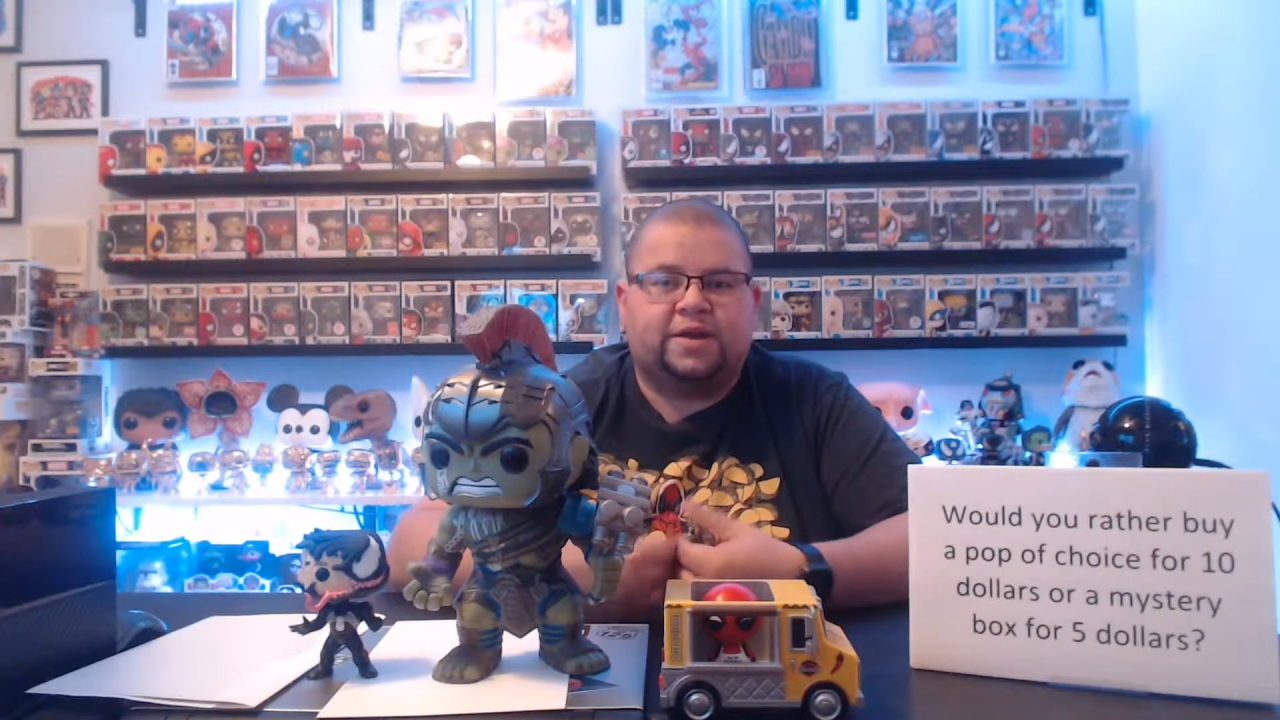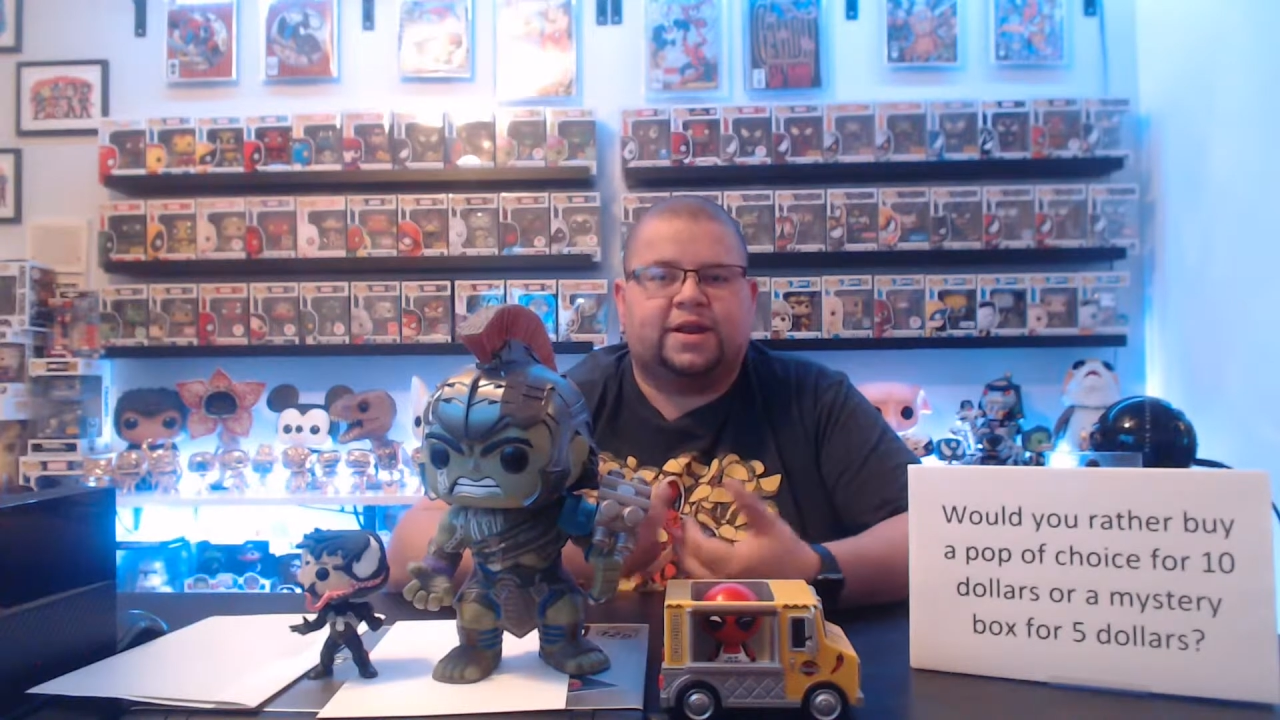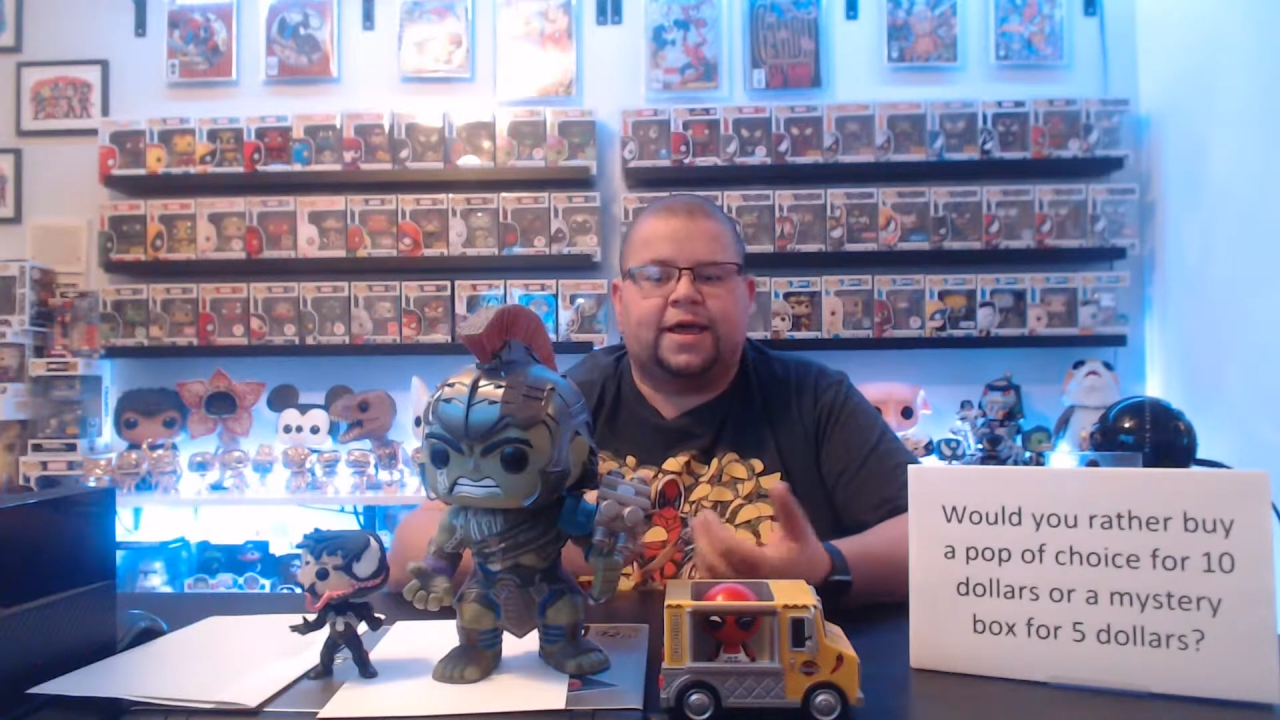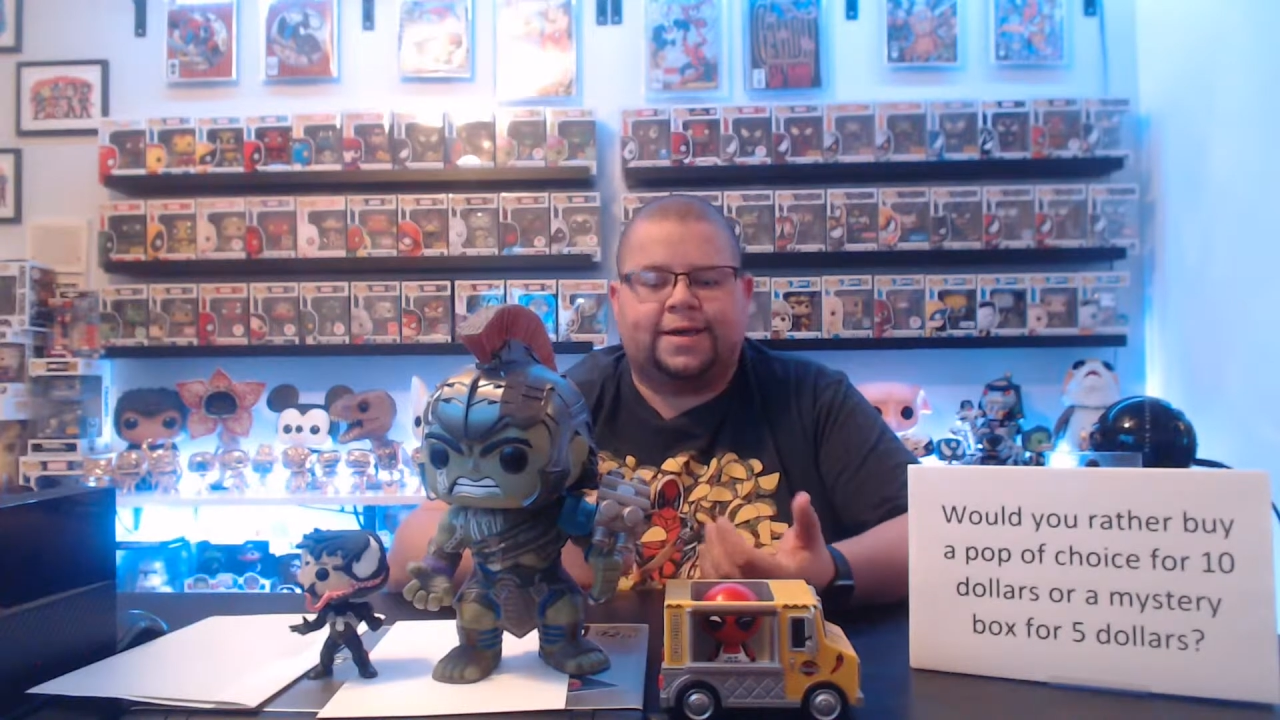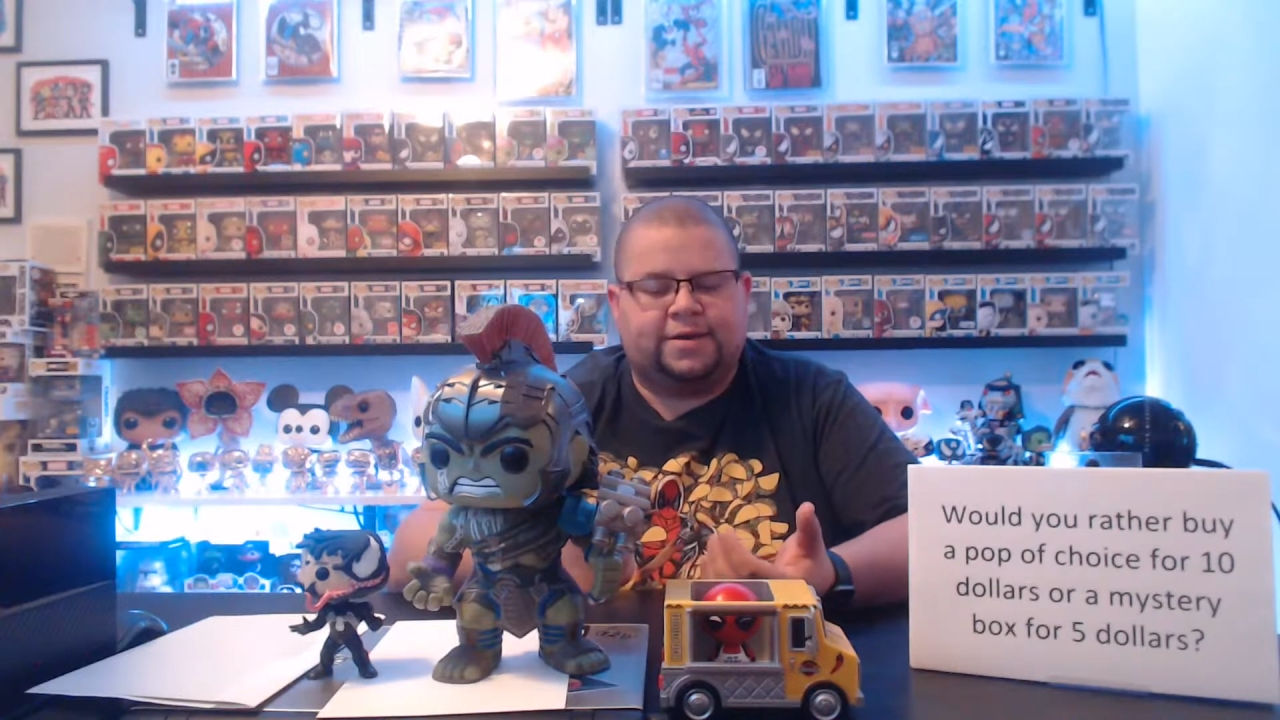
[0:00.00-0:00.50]

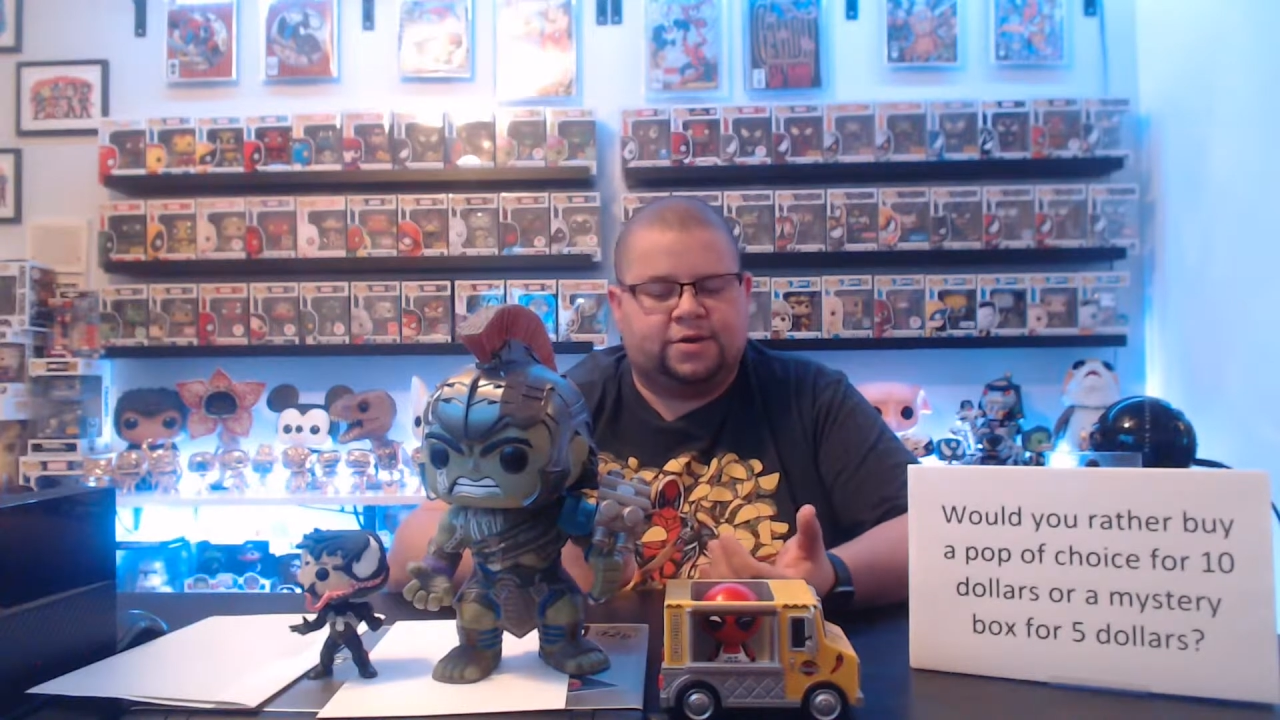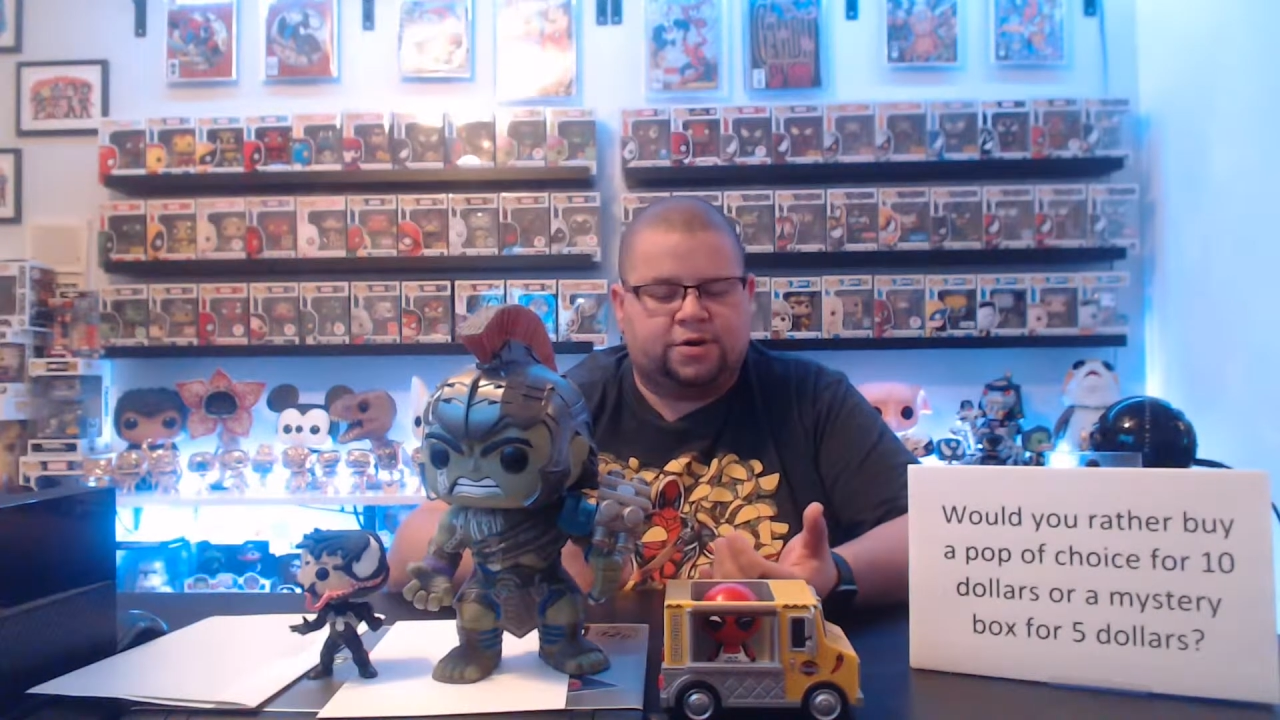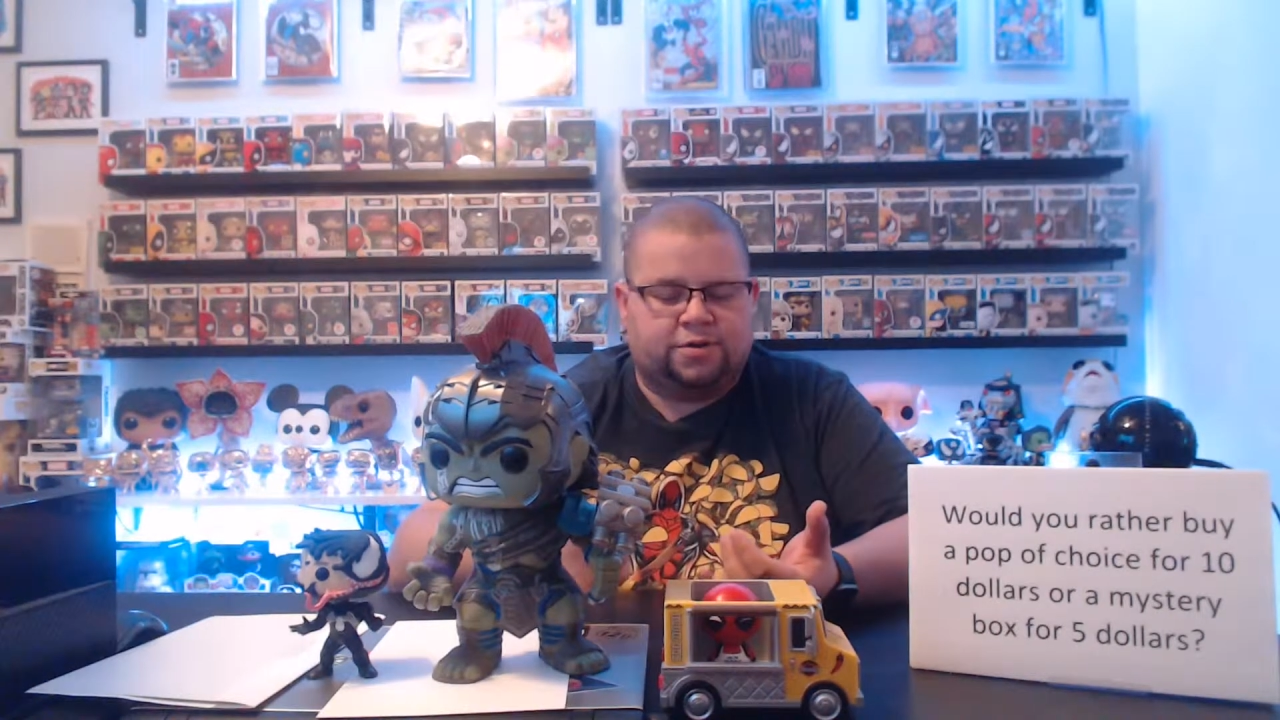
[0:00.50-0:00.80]
like